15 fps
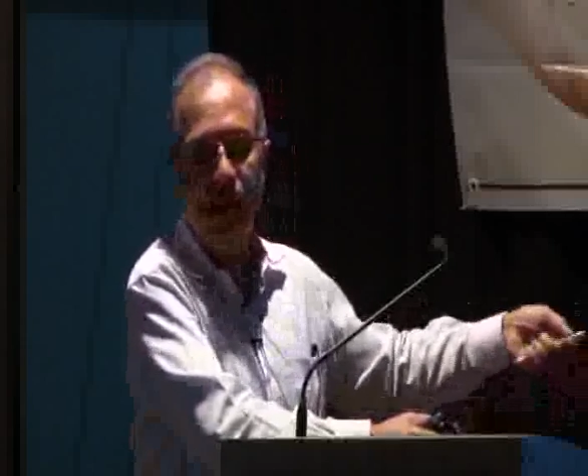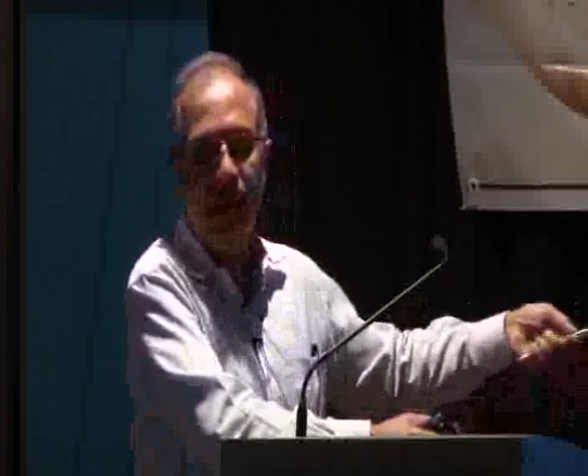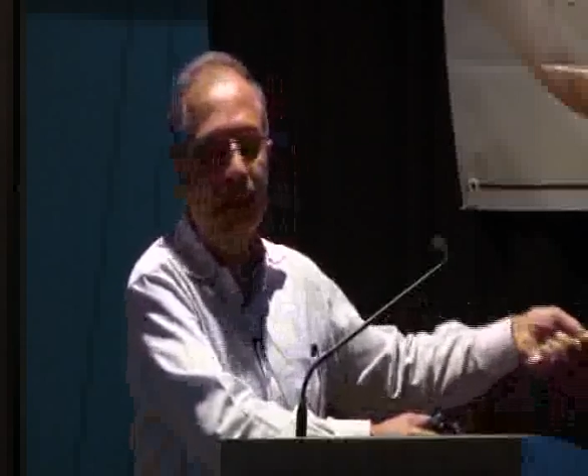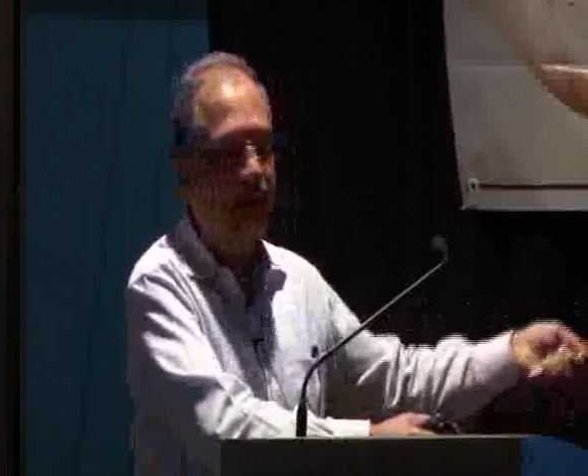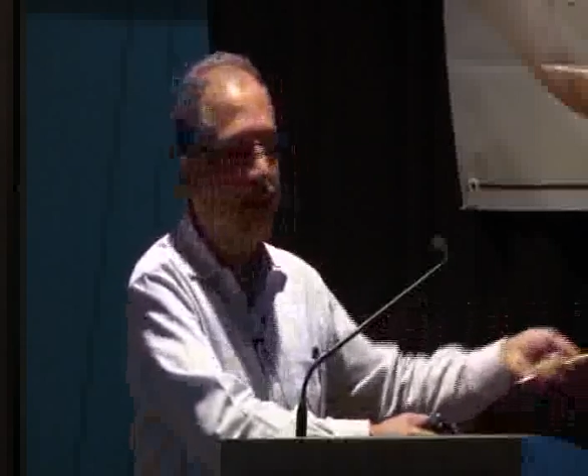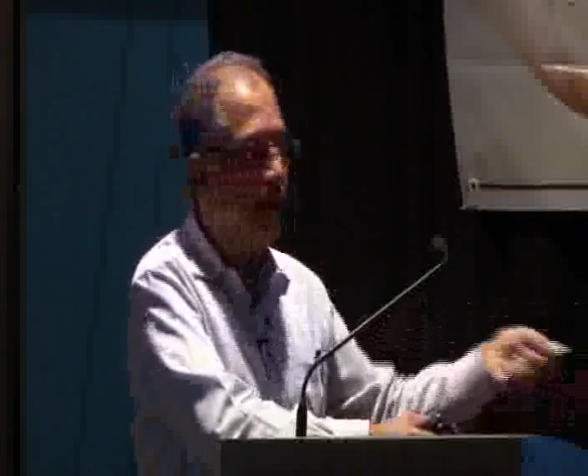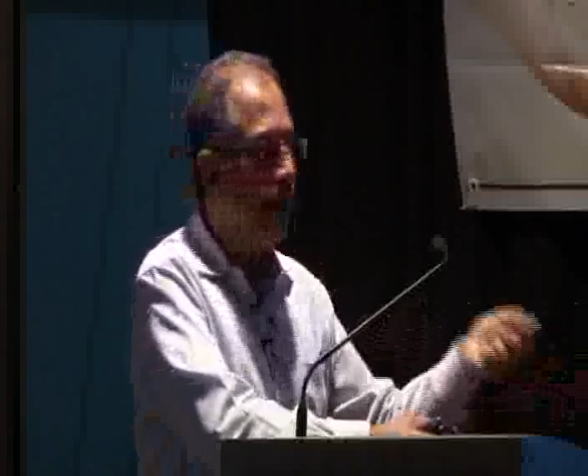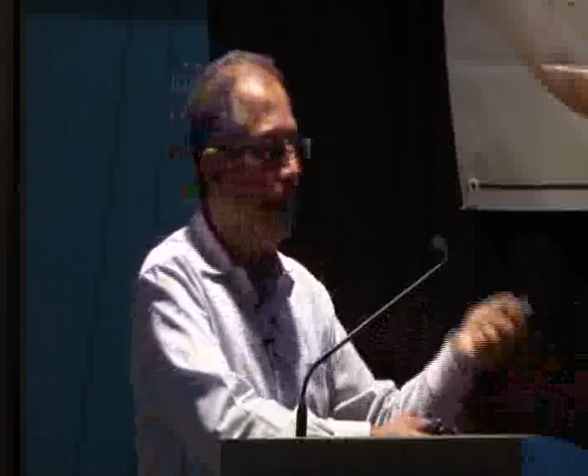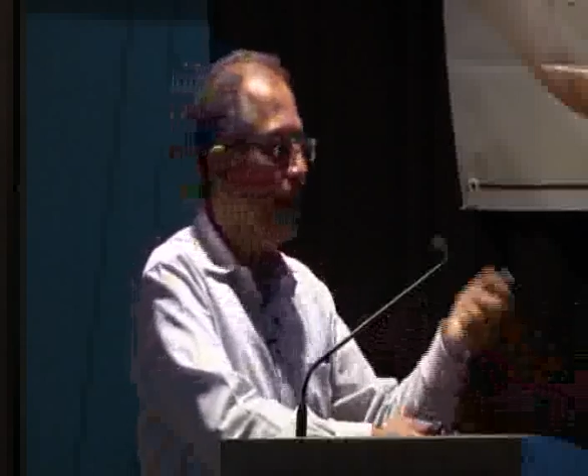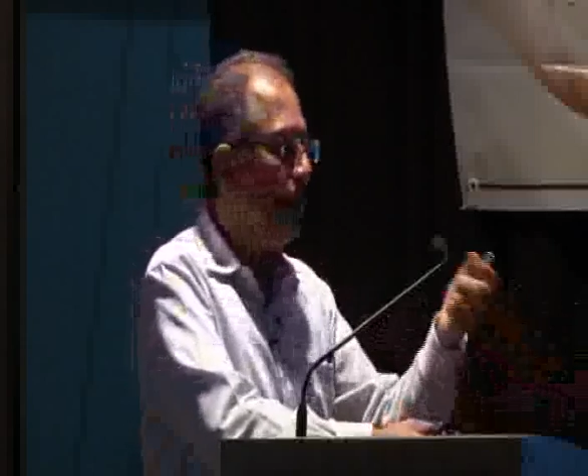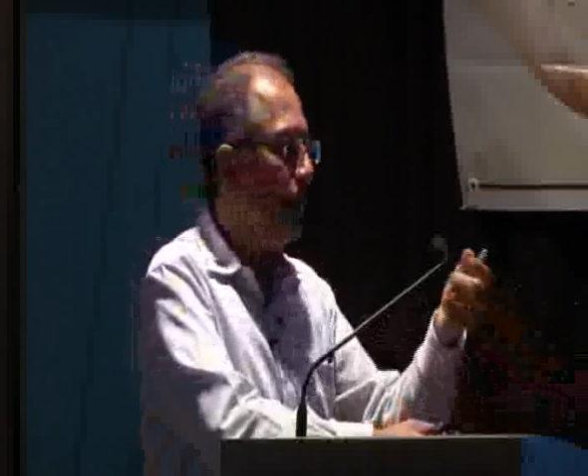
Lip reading: linear